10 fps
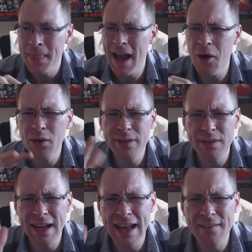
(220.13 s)
I also
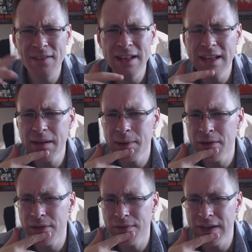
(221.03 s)
have a little bit
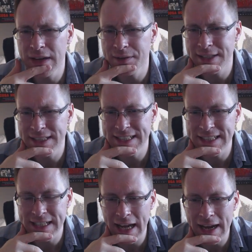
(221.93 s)
of the feeling that
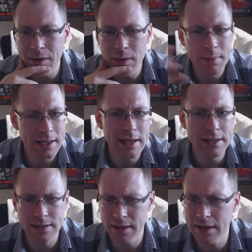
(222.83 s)
Skyrim,
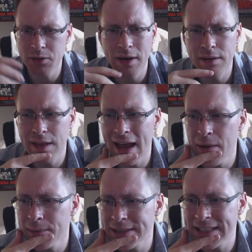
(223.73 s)
I tried
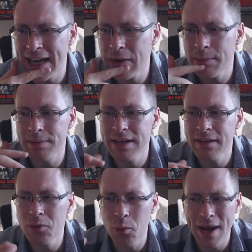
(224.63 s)
Skyrim, and Skyrim
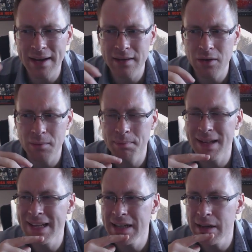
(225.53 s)
didn't run
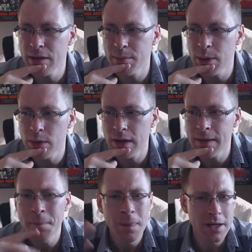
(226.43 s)
completely
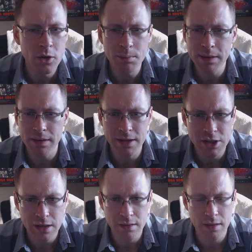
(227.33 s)
smoothly. It could be that
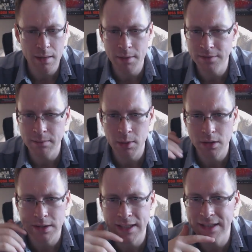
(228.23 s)
just some of the
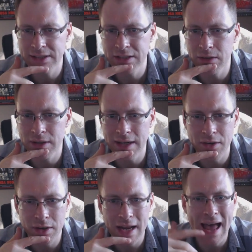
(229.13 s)
mods I installed are
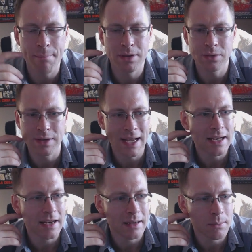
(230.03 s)
not up to
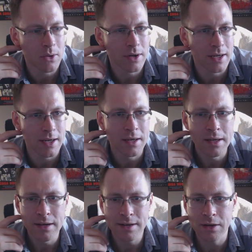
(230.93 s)
date anymore, and I
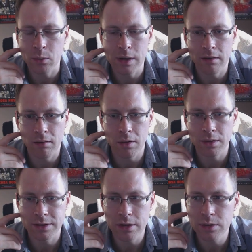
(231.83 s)
need to
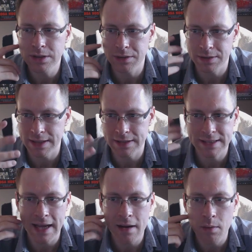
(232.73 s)
reinstall those so that
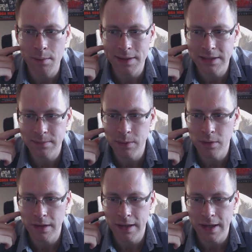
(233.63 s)
Skyrim runs
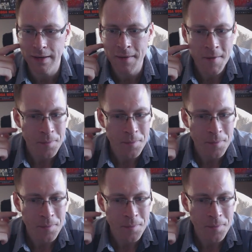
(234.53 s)
smoothly again.